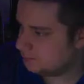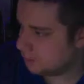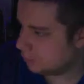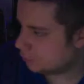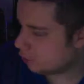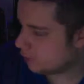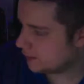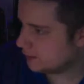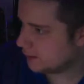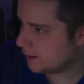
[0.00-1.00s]

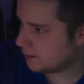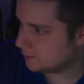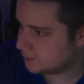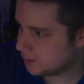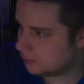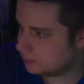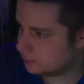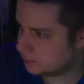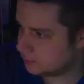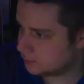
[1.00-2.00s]
regarding you know,
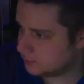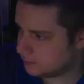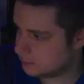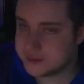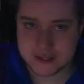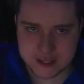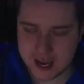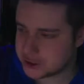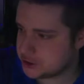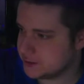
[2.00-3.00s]

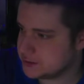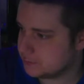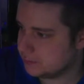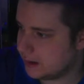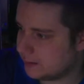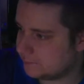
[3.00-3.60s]
detections from